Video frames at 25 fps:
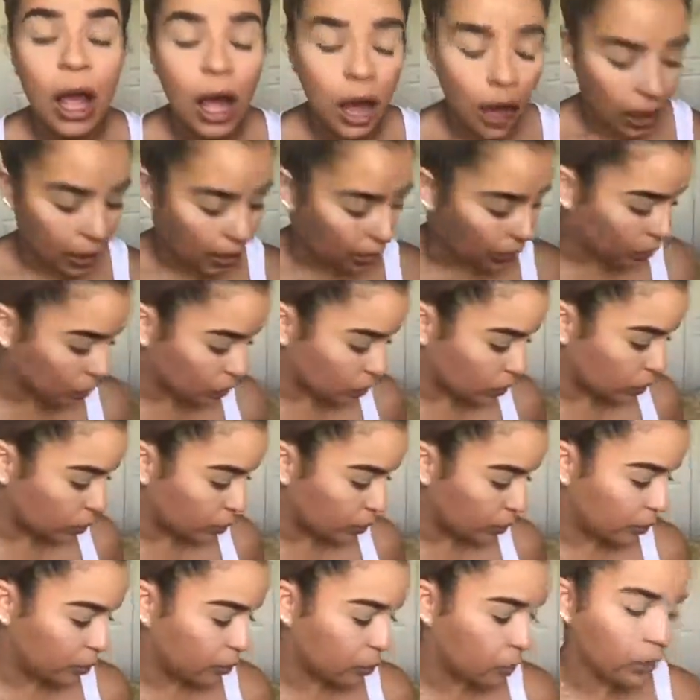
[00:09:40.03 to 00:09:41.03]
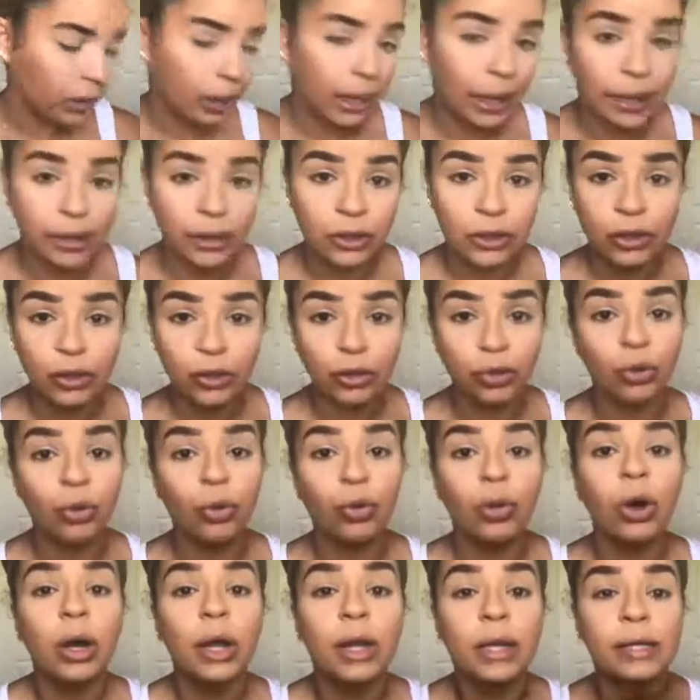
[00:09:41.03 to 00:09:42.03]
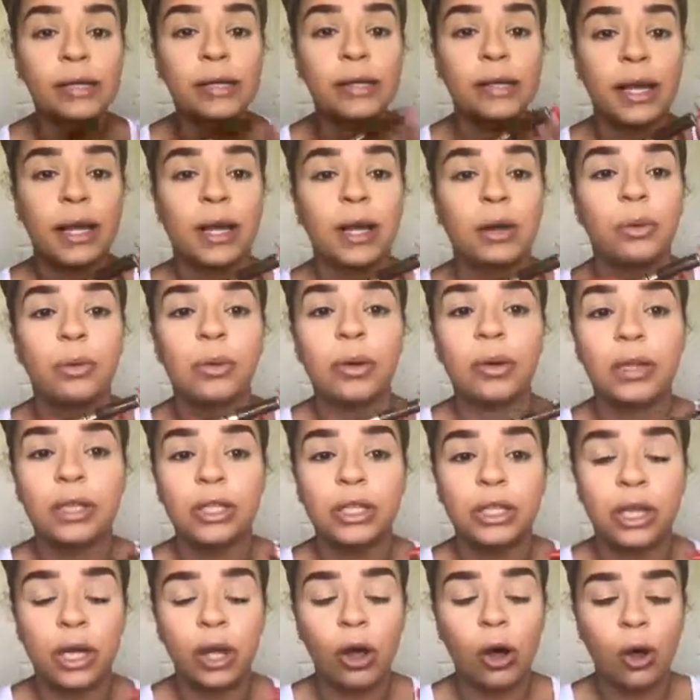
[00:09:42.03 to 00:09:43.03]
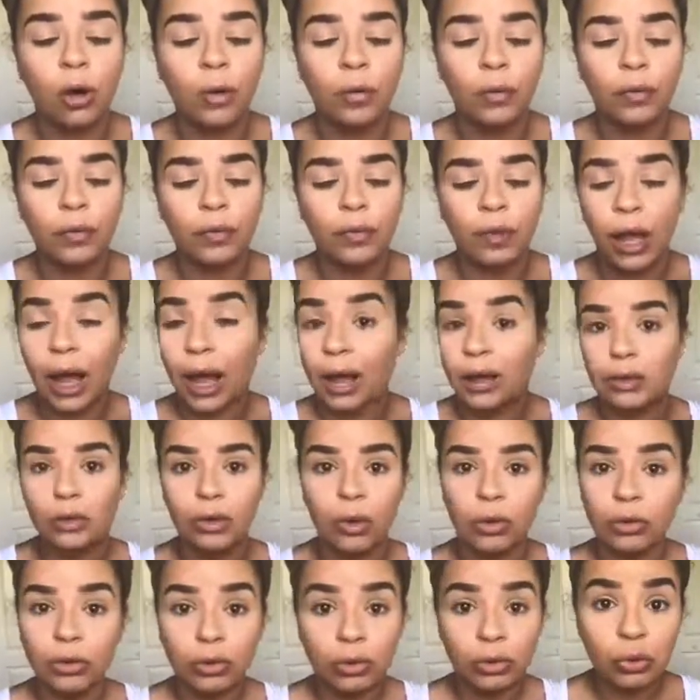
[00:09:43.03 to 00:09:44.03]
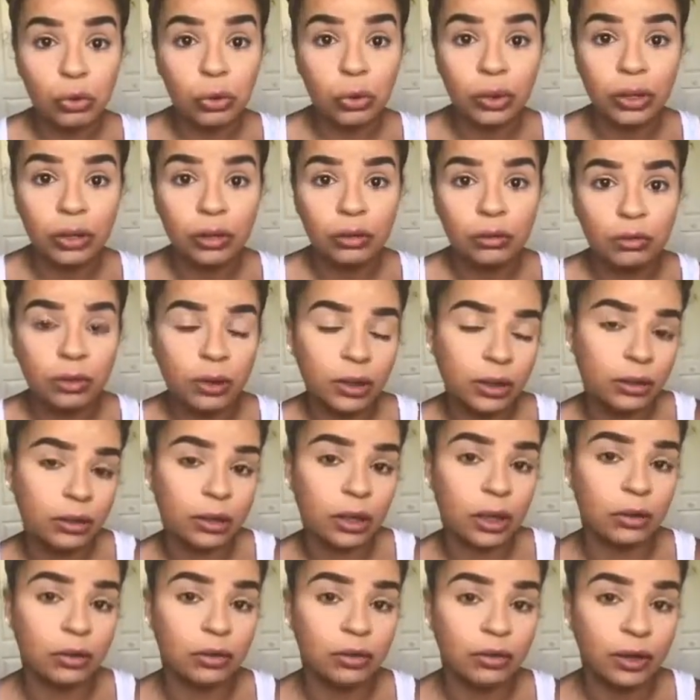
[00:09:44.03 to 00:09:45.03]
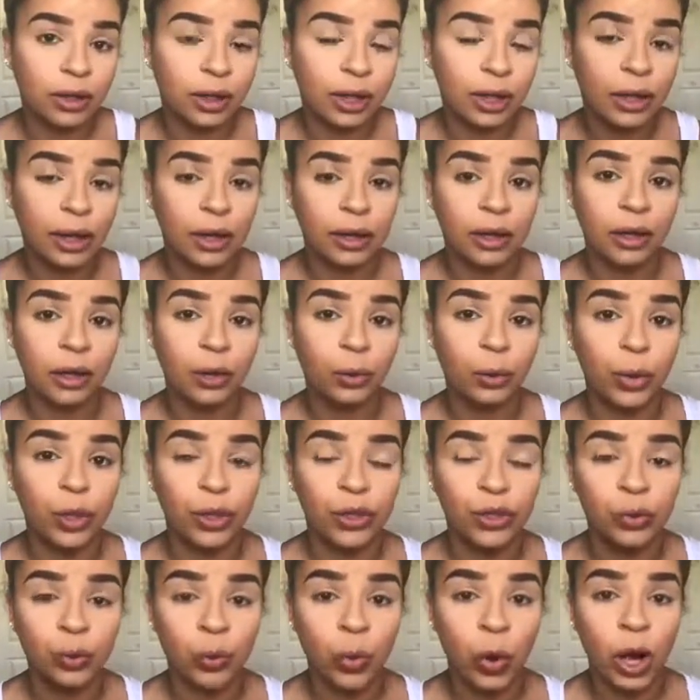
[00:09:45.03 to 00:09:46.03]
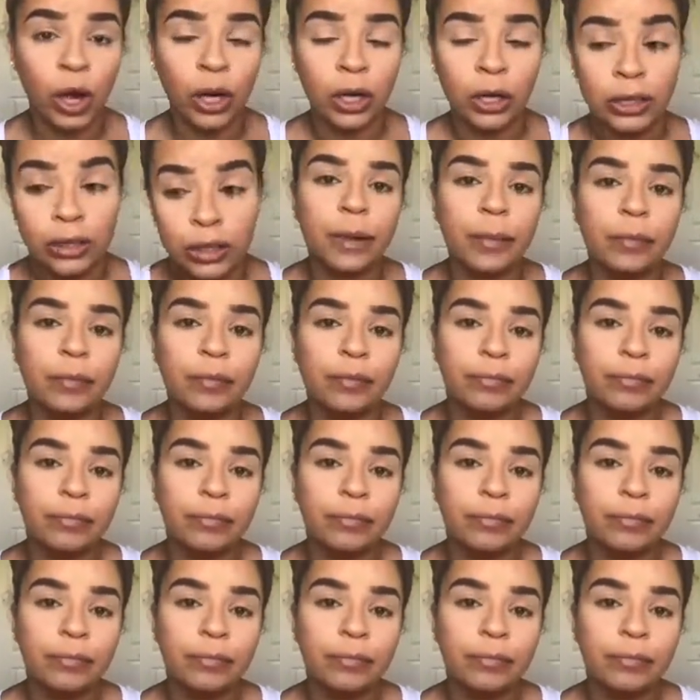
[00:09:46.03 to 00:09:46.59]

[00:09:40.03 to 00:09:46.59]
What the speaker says: I know some people like to set it with a gel. I don't do it because I don't feel like I need it with this product.